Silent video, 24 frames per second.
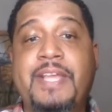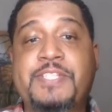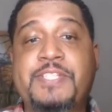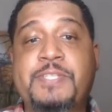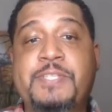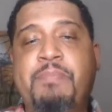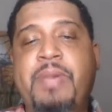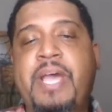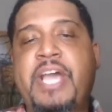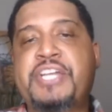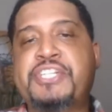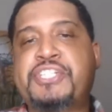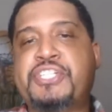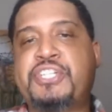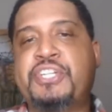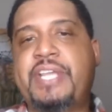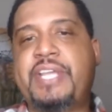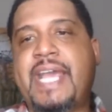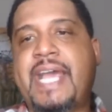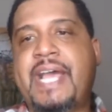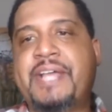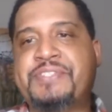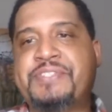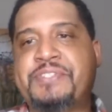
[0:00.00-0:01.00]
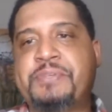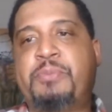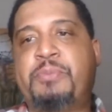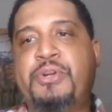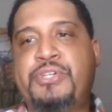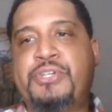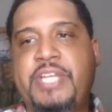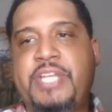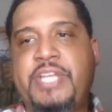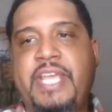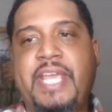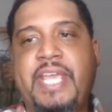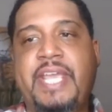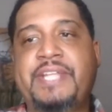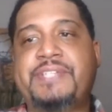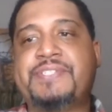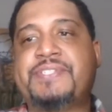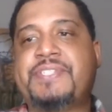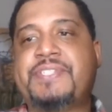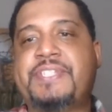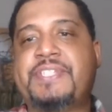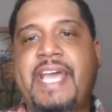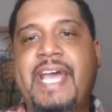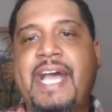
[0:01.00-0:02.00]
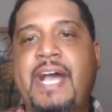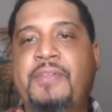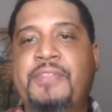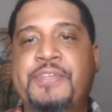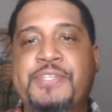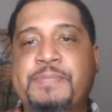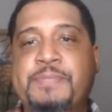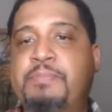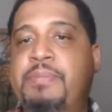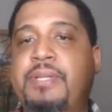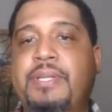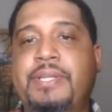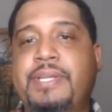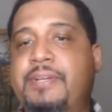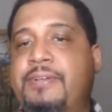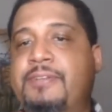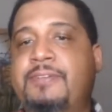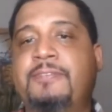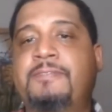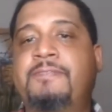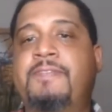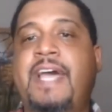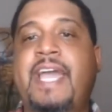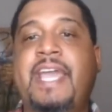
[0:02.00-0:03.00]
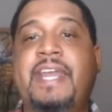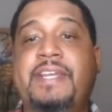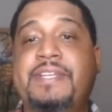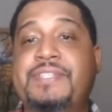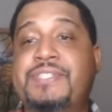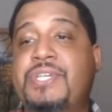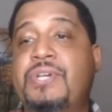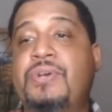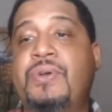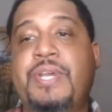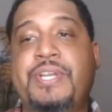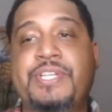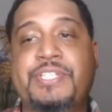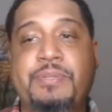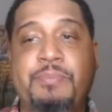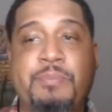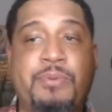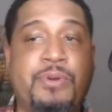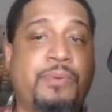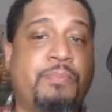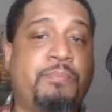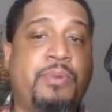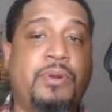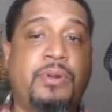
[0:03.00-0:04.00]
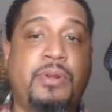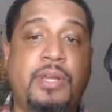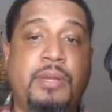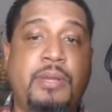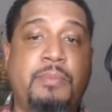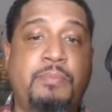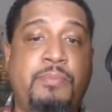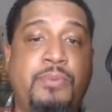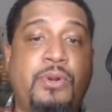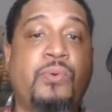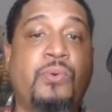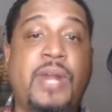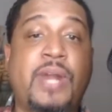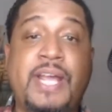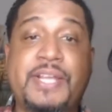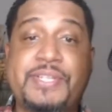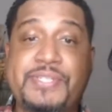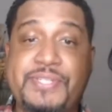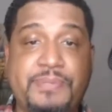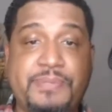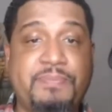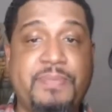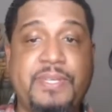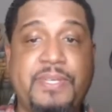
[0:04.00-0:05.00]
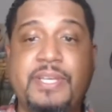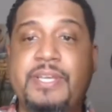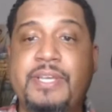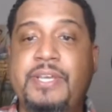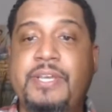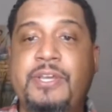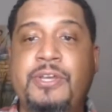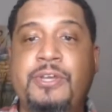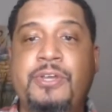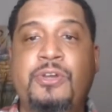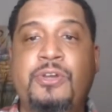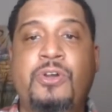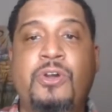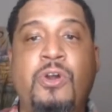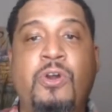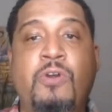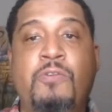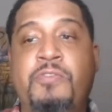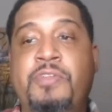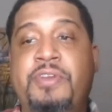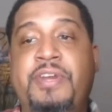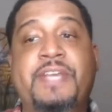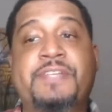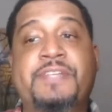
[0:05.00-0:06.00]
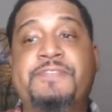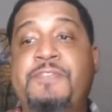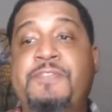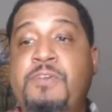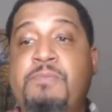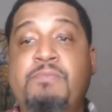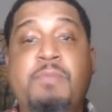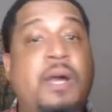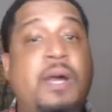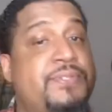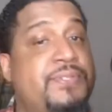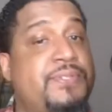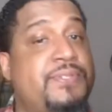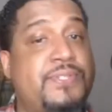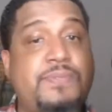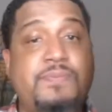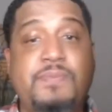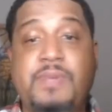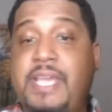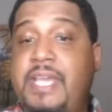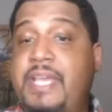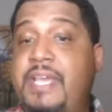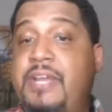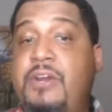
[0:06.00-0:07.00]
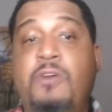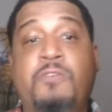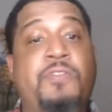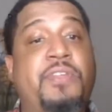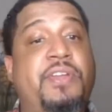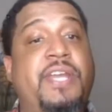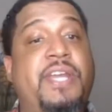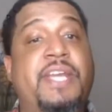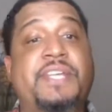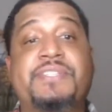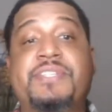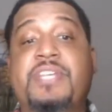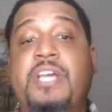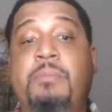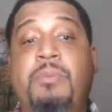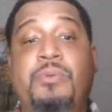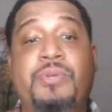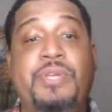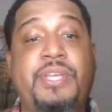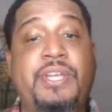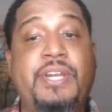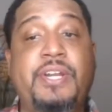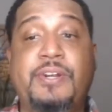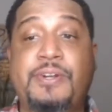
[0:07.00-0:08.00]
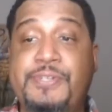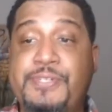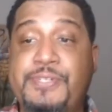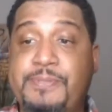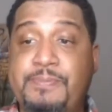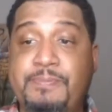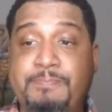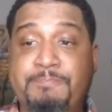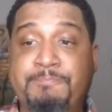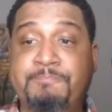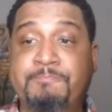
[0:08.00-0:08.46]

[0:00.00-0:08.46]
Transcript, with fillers: especially as it pertains to how this political fight is going to pro pro progress over the next few months and over the next couple of years.